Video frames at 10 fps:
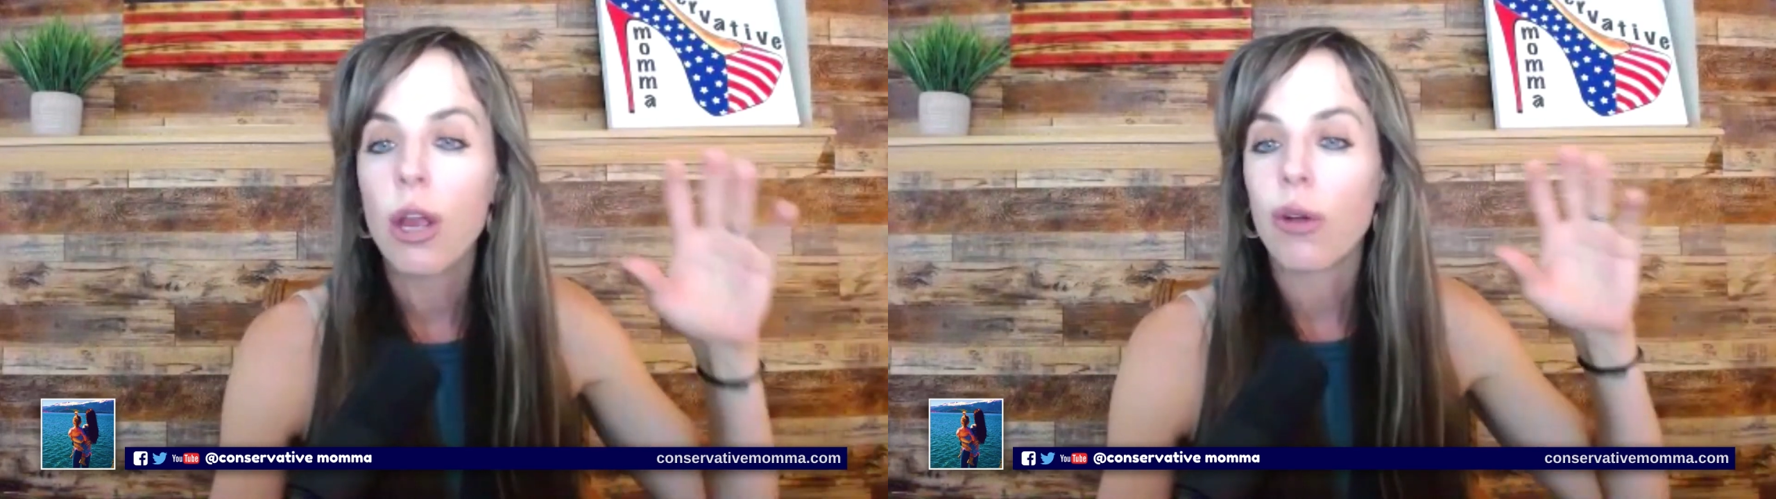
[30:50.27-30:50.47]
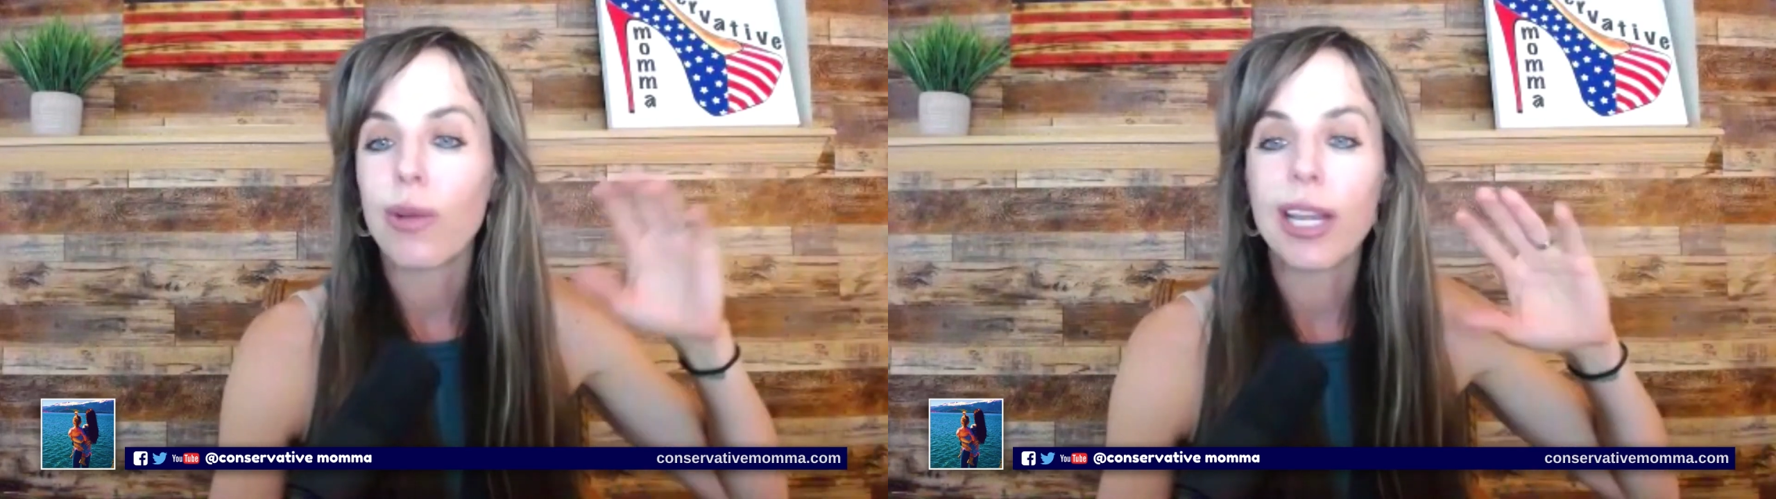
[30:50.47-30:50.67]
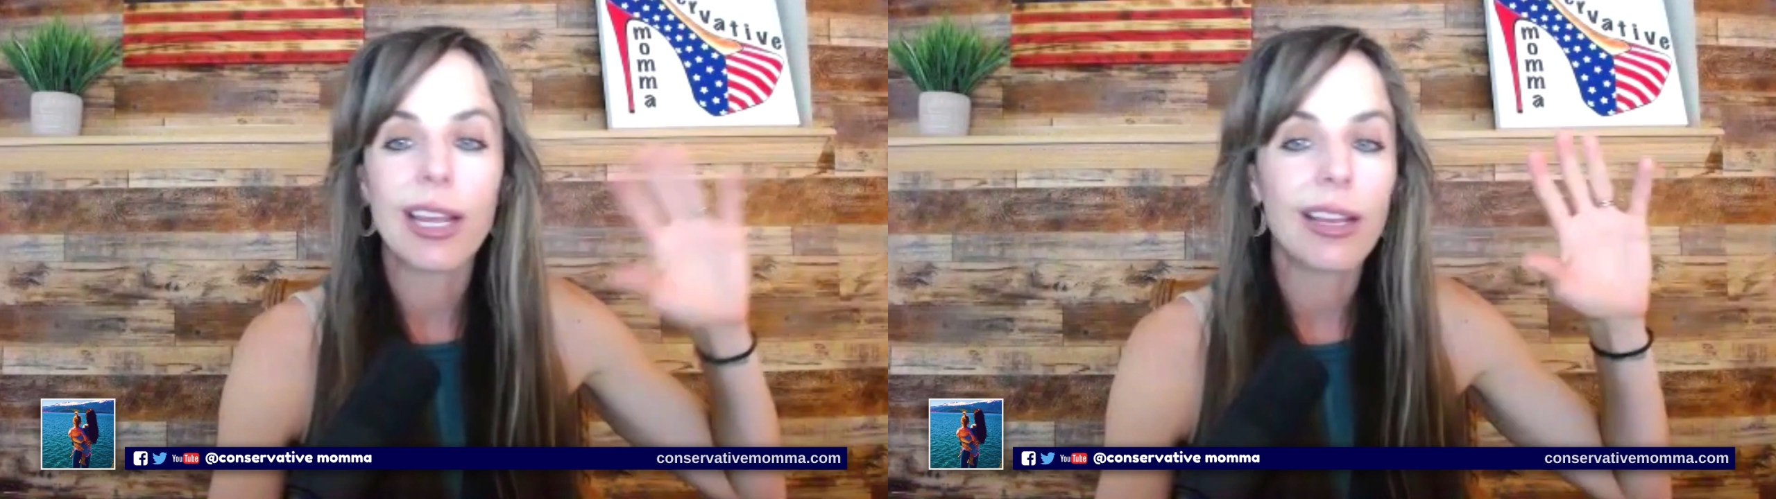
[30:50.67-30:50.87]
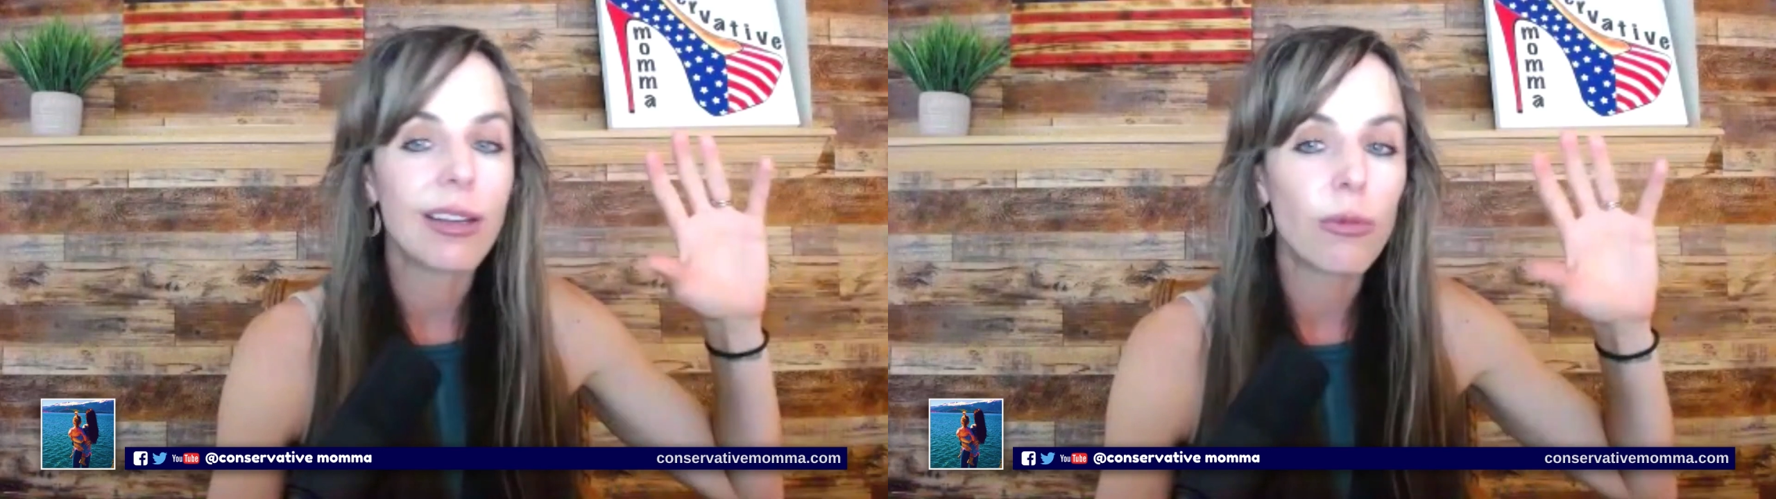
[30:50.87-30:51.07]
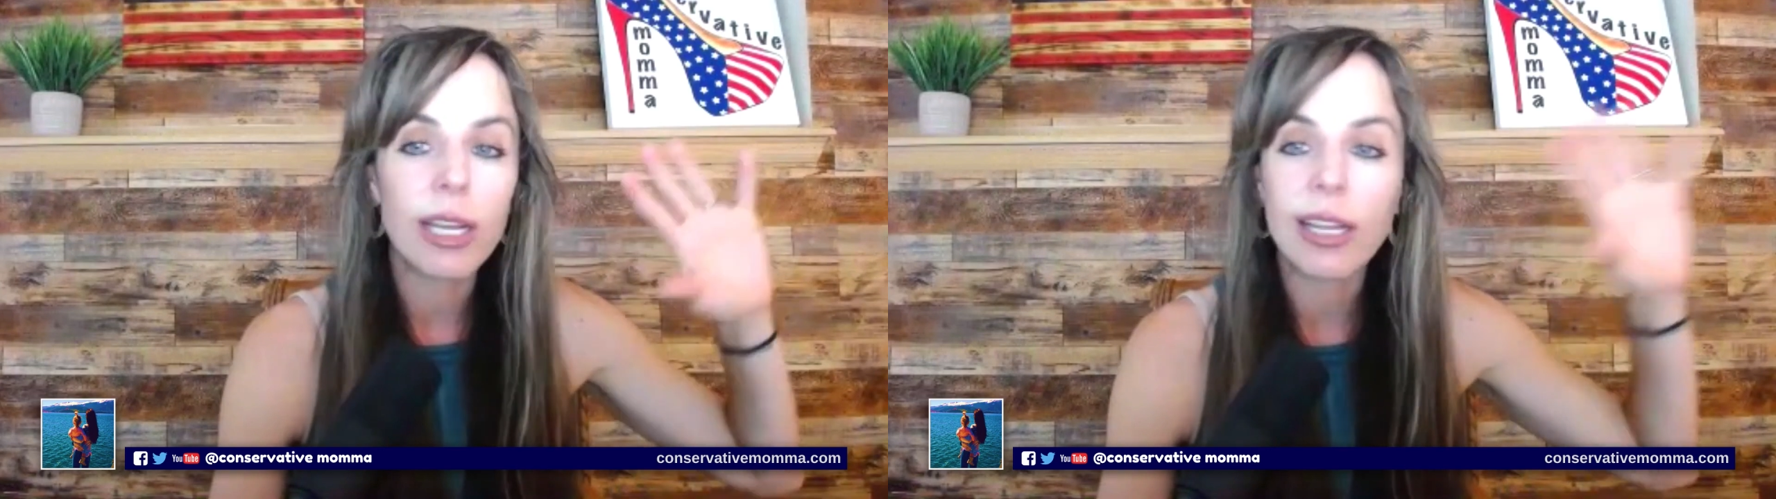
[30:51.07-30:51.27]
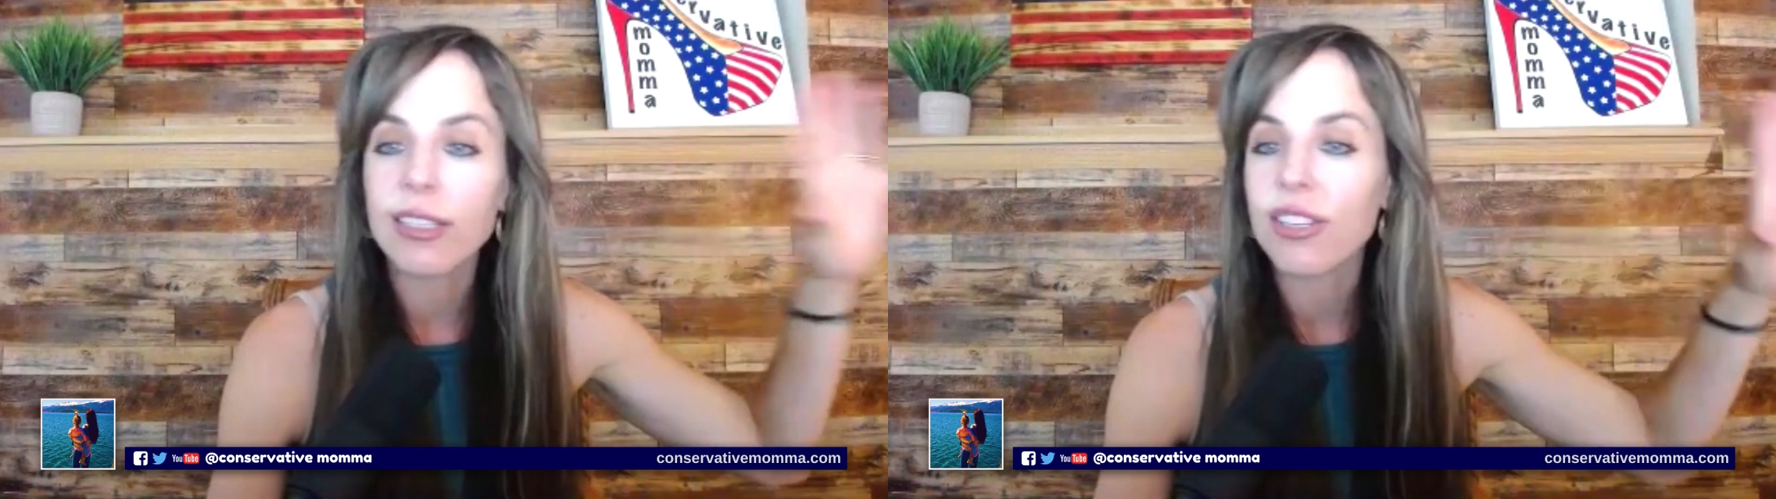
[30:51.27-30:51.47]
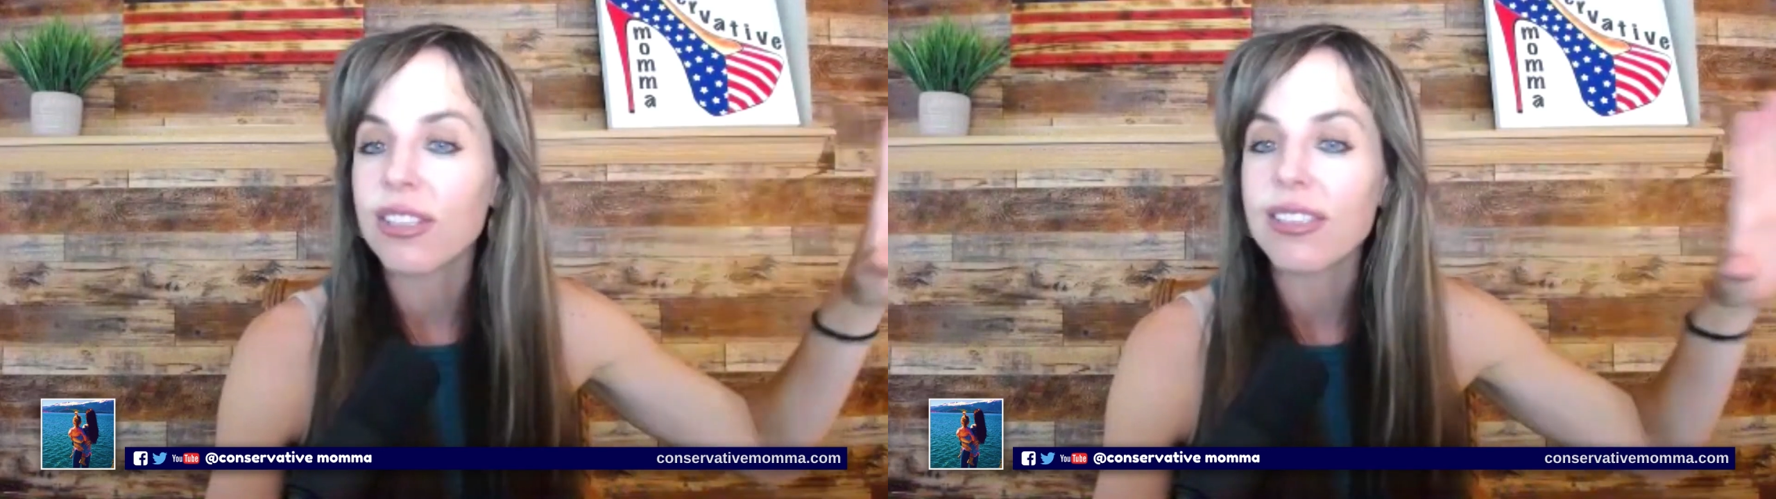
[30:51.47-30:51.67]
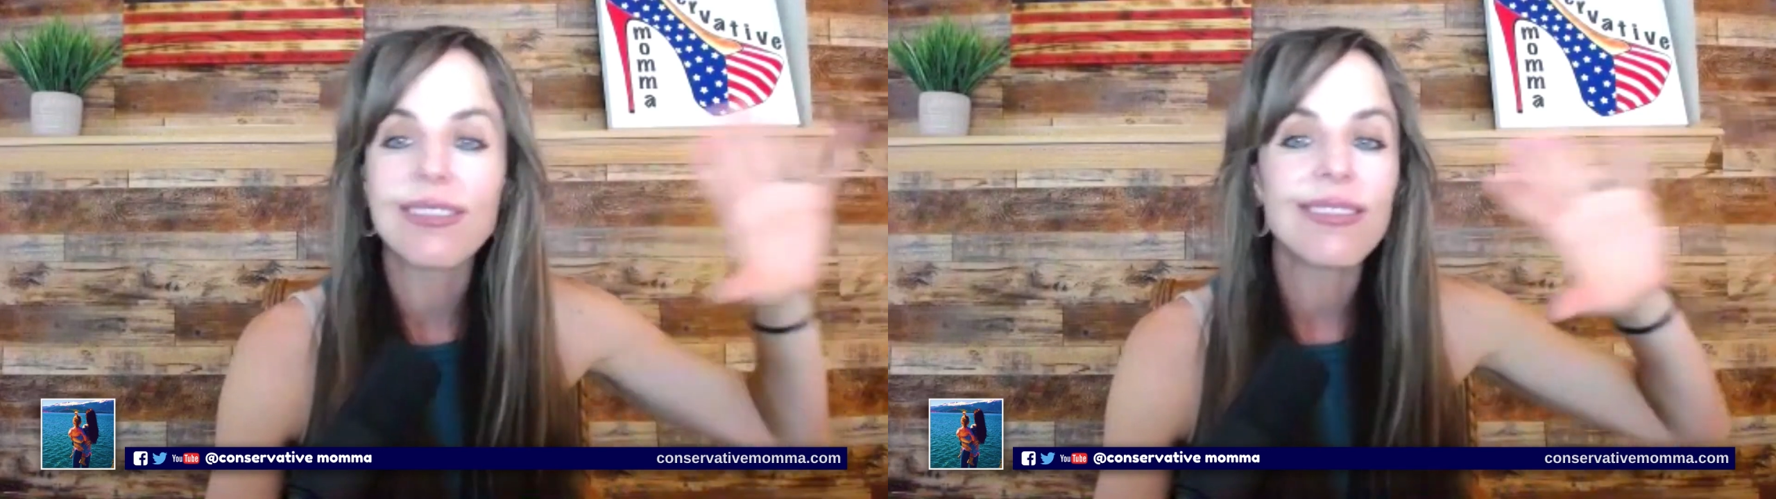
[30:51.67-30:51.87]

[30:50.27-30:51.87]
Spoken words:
reading just